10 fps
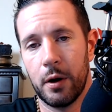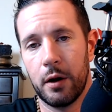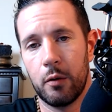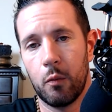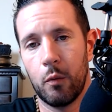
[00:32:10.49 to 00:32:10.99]

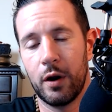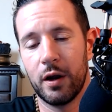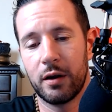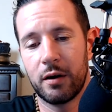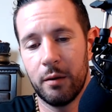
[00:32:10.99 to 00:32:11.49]
But
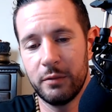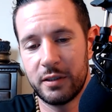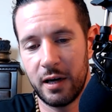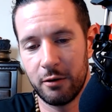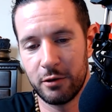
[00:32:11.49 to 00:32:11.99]
when it
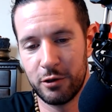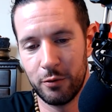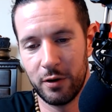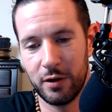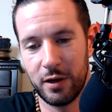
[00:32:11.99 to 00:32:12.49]
comes down
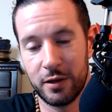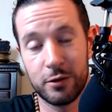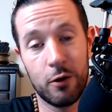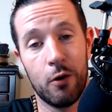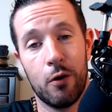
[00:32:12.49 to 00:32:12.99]
to it,
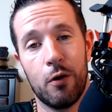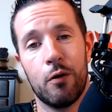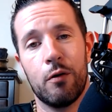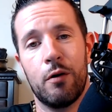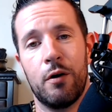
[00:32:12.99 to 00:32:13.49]
it's
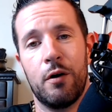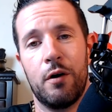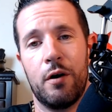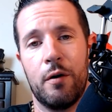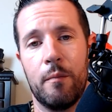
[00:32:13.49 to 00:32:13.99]
all
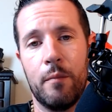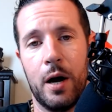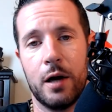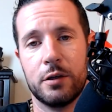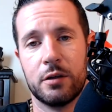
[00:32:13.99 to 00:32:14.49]

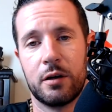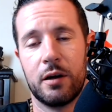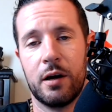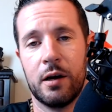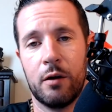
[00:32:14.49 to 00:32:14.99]
magic.